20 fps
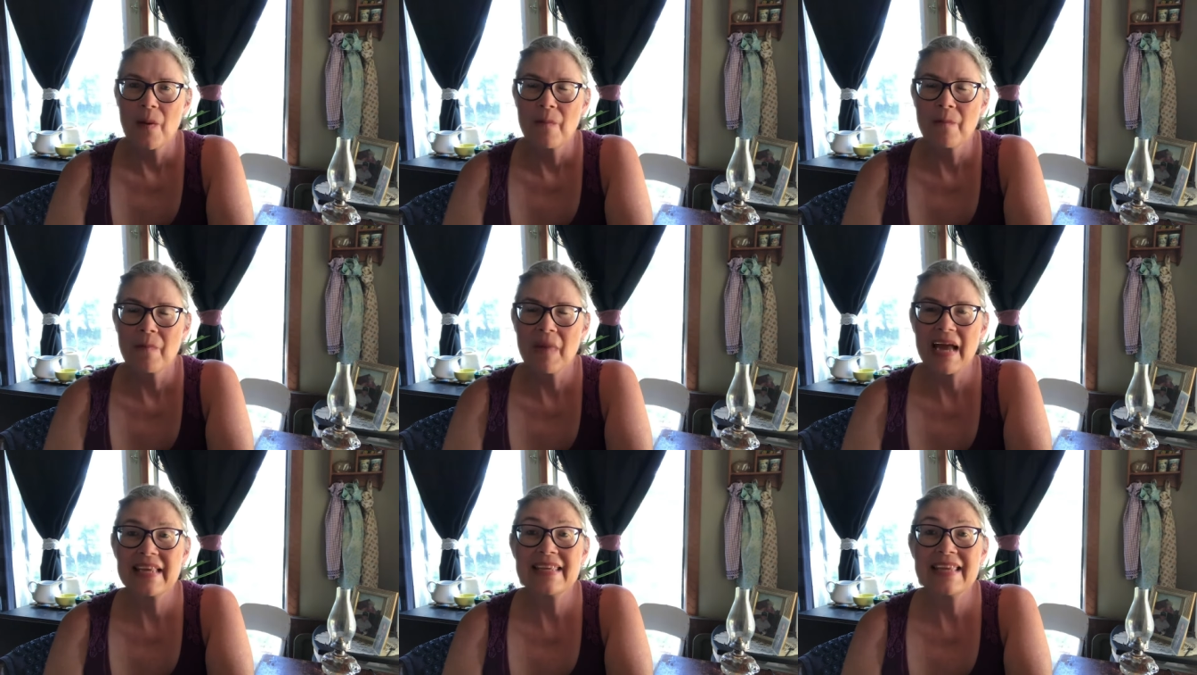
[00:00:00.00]

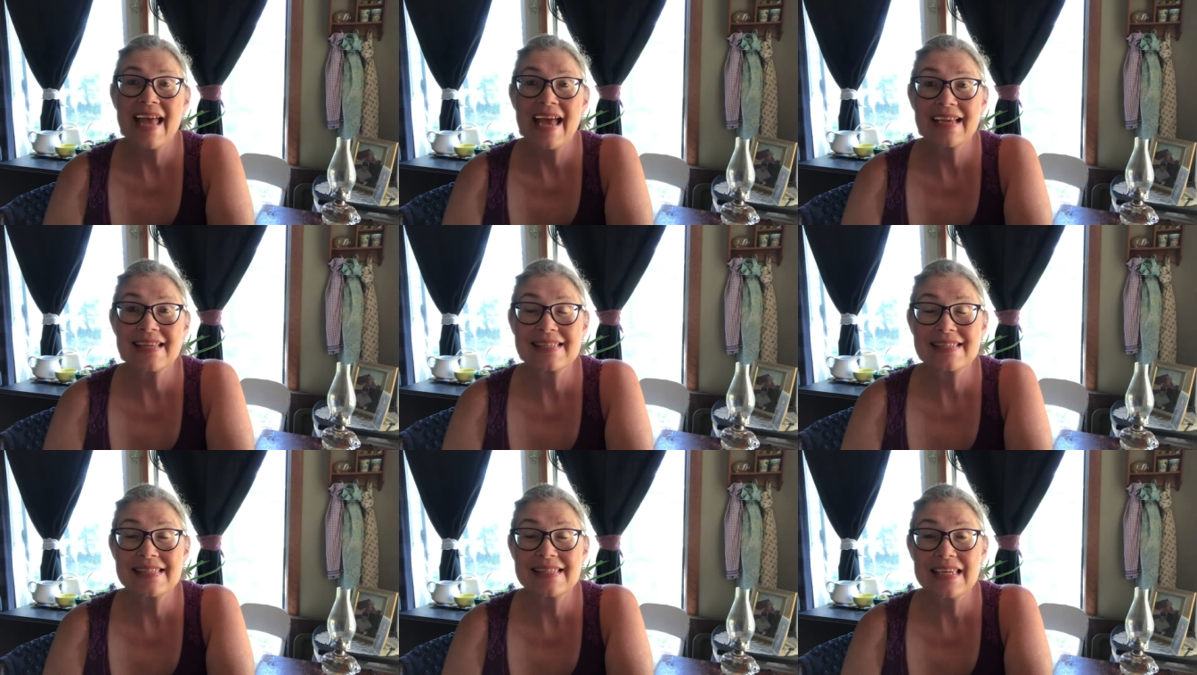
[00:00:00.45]
My
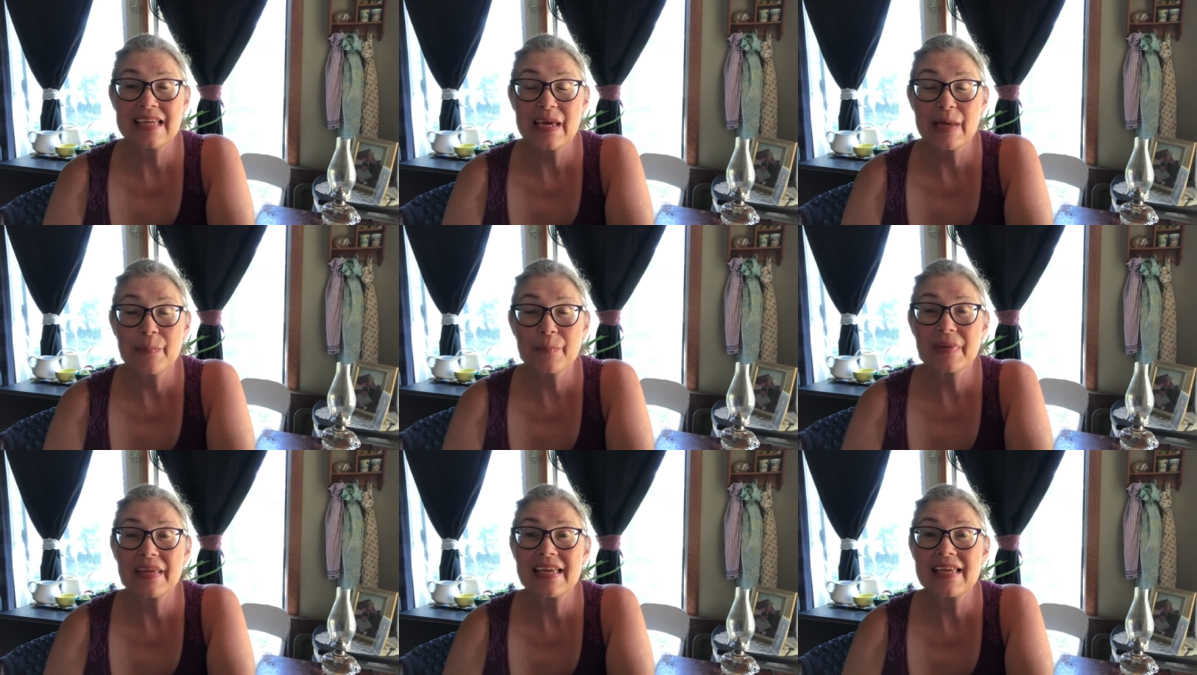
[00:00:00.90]
next
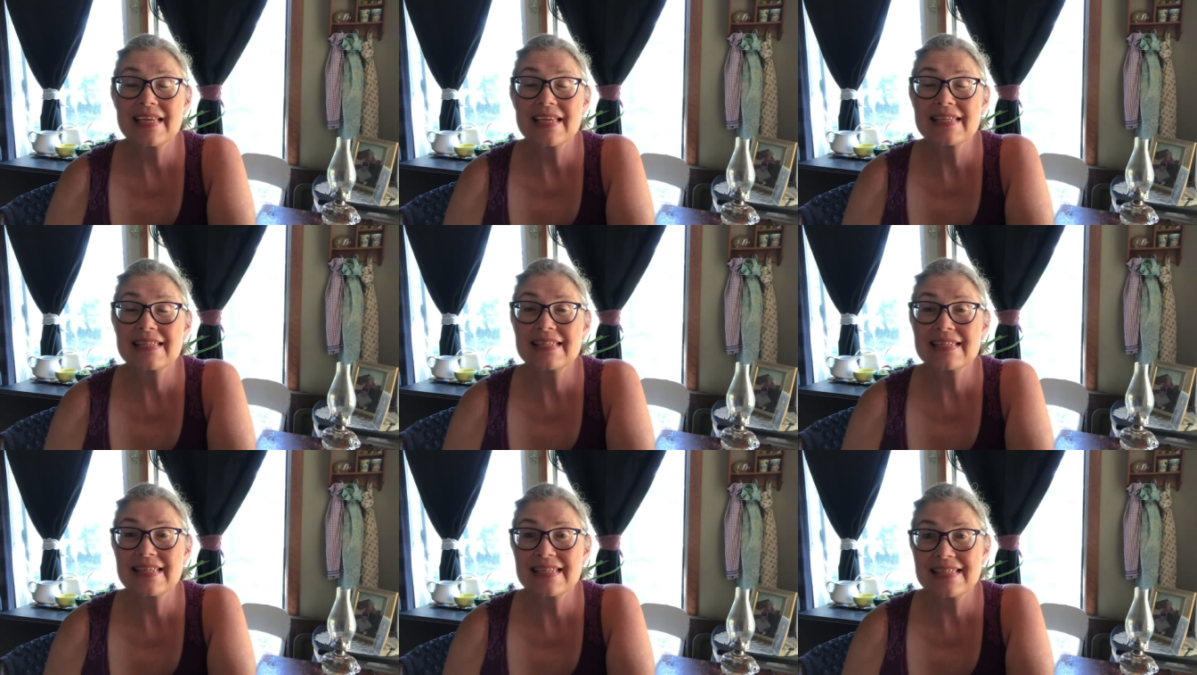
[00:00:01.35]
tip
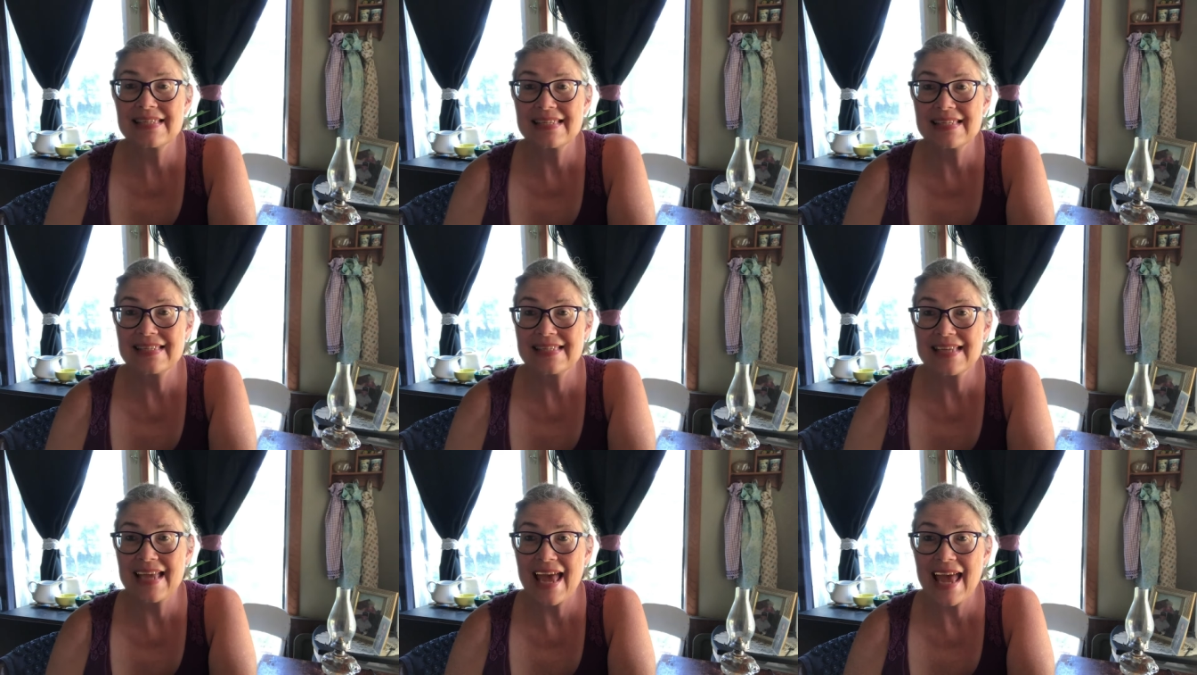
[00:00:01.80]
is to
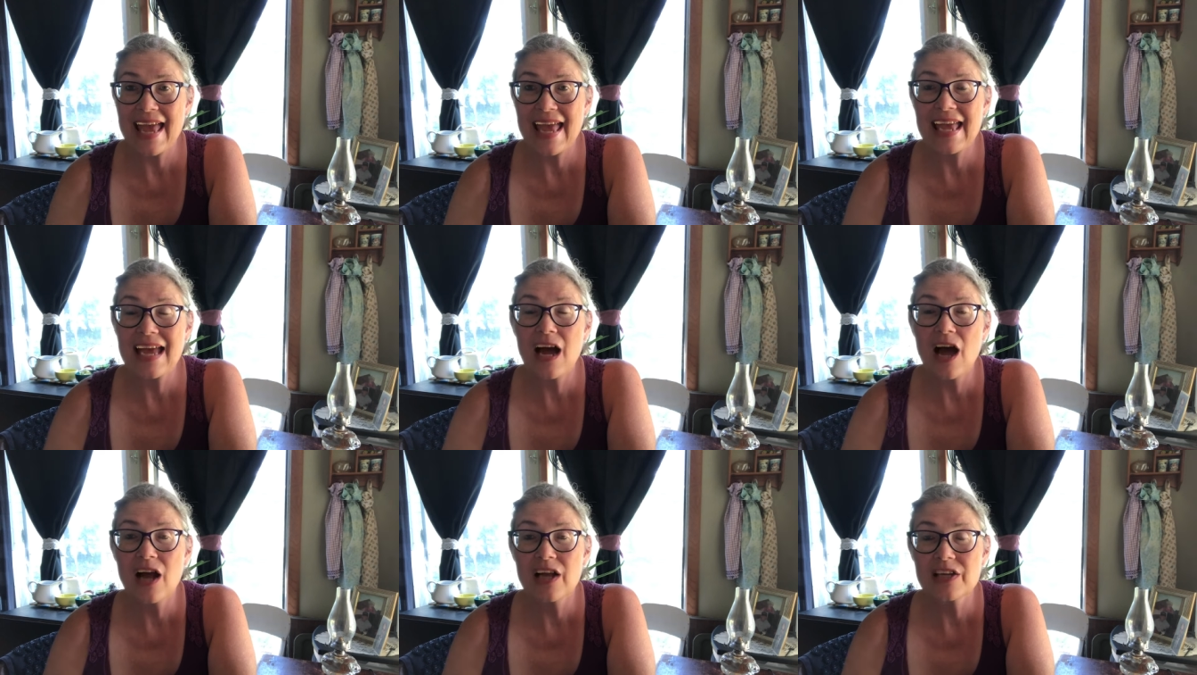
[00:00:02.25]

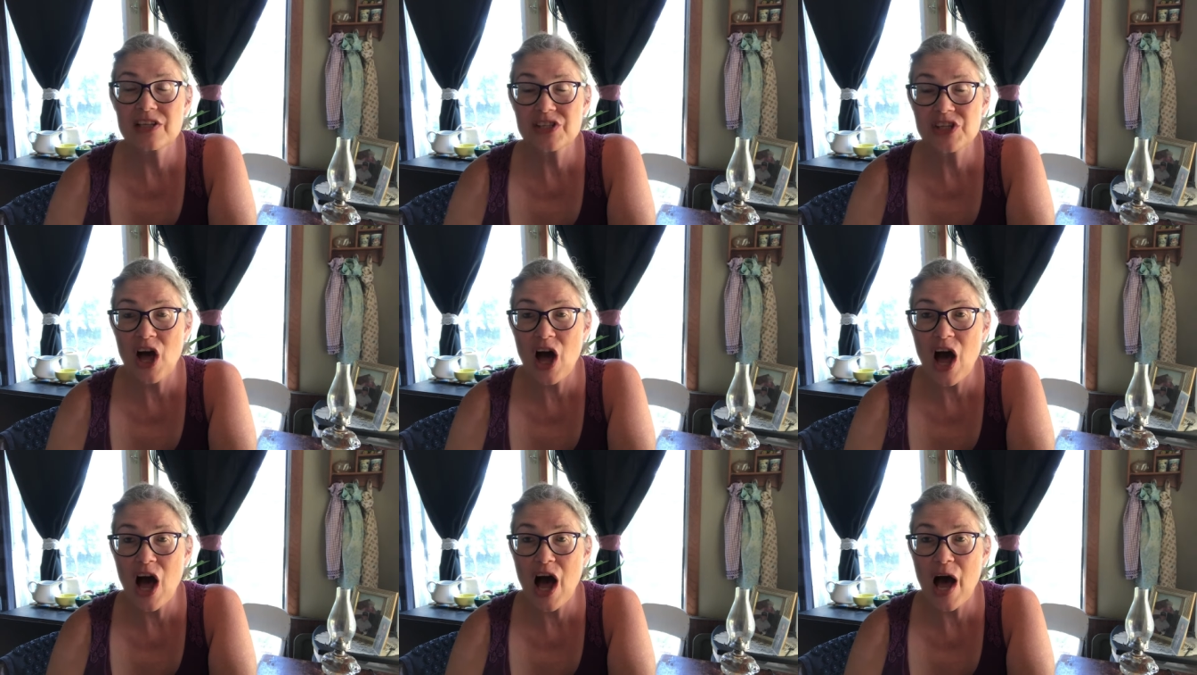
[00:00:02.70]
stay on
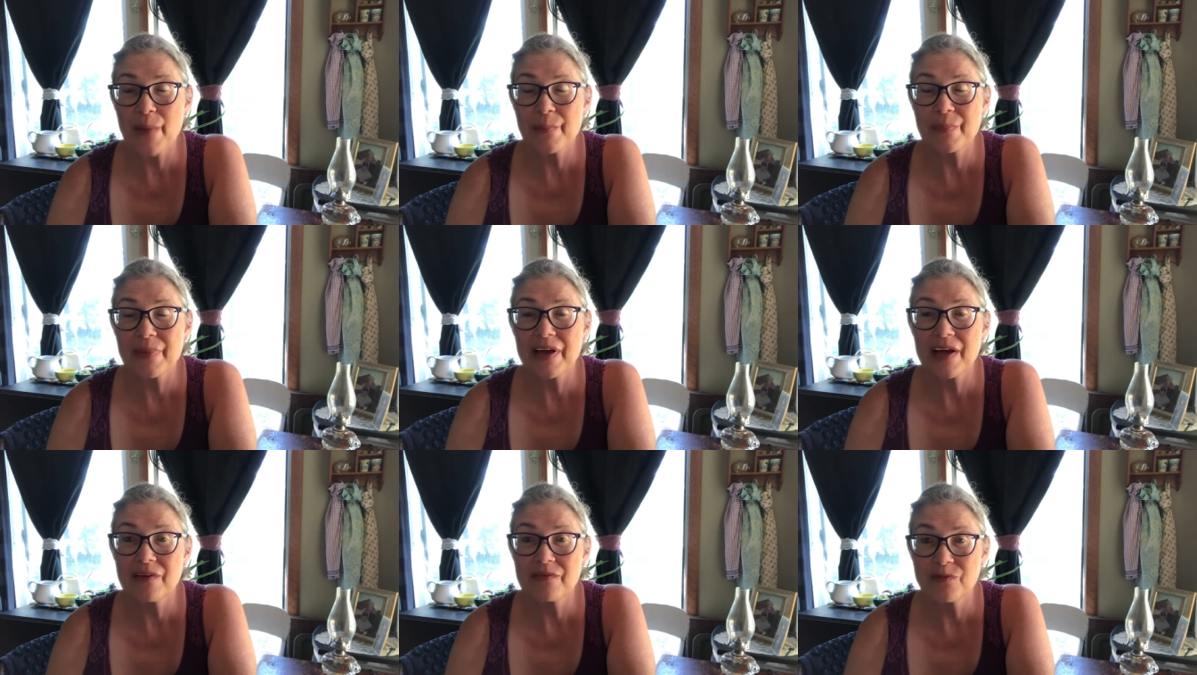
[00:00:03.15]

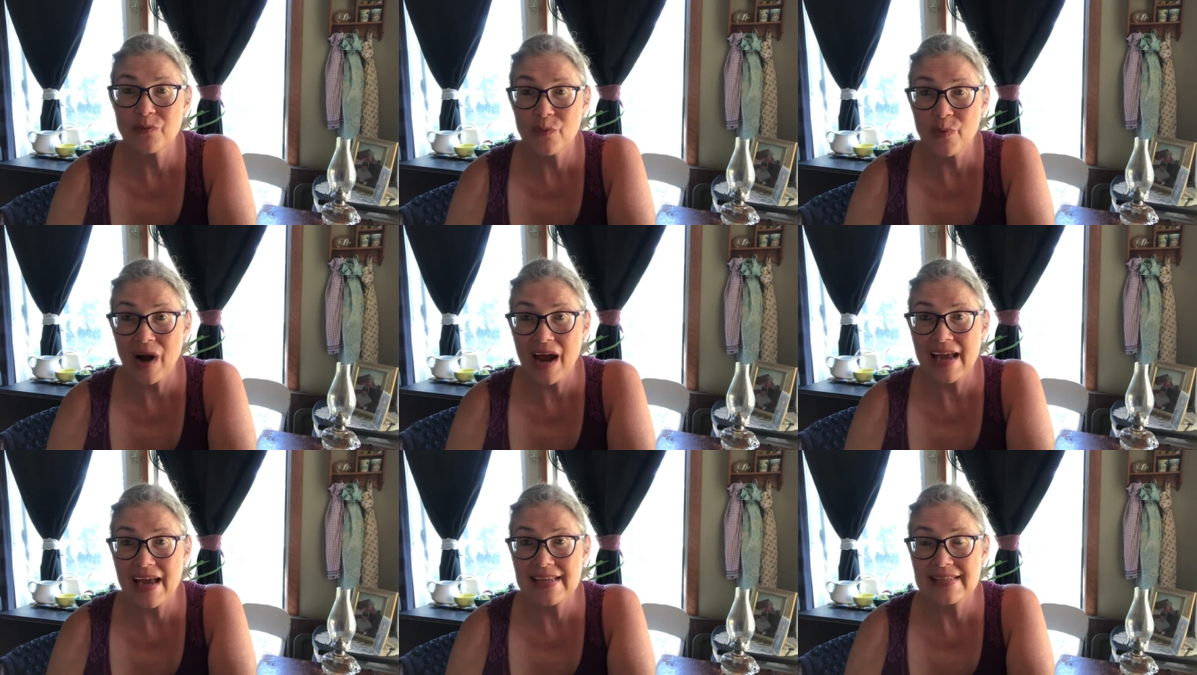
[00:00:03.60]
top of
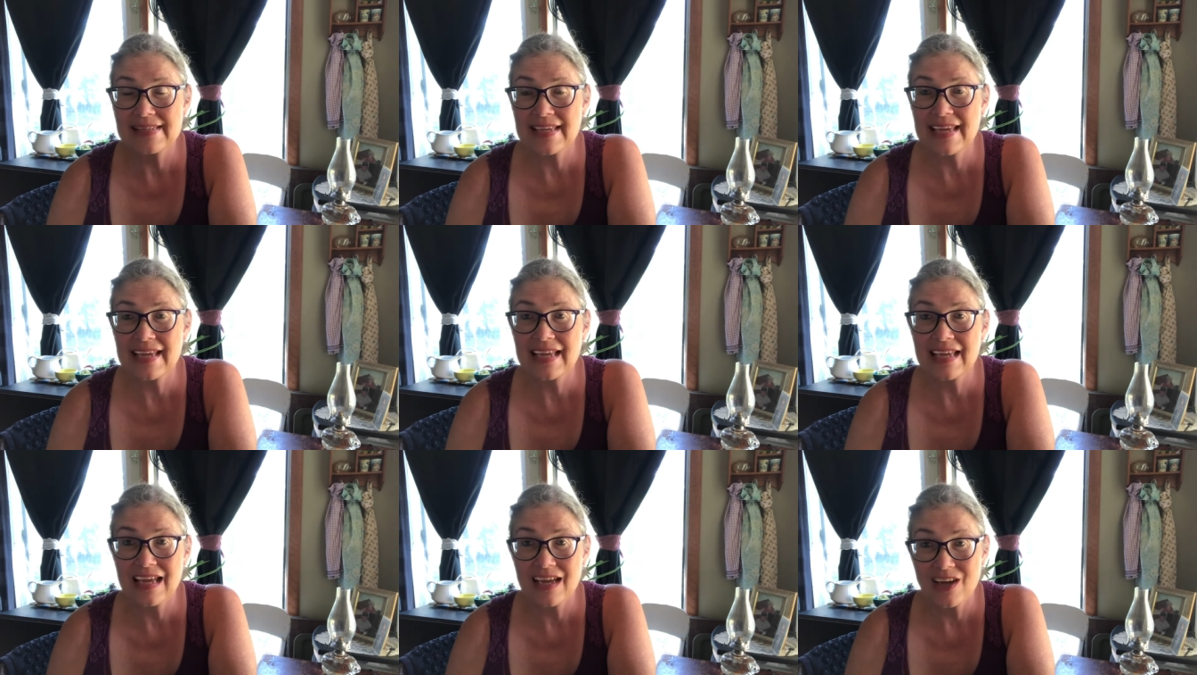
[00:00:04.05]

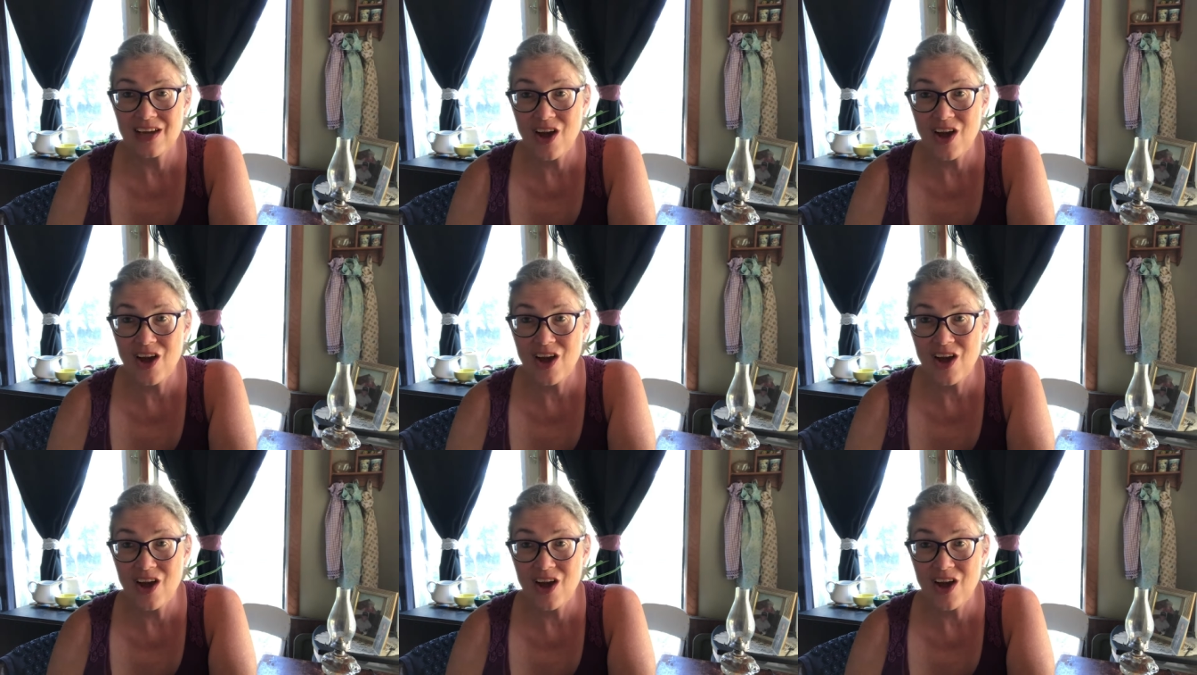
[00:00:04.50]
rising